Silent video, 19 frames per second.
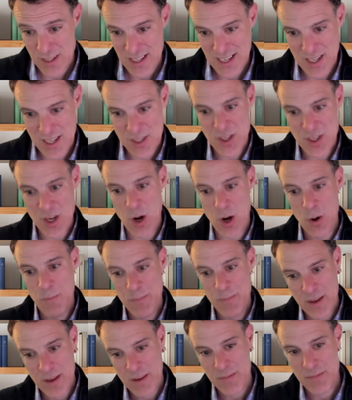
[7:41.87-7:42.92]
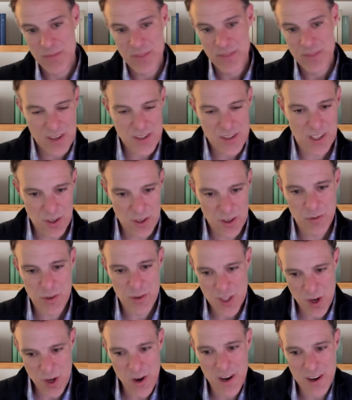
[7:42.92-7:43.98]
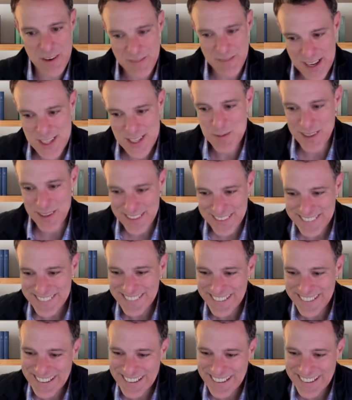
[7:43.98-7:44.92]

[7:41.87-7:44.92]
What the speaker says: And so there's a good return on investment. Yeah.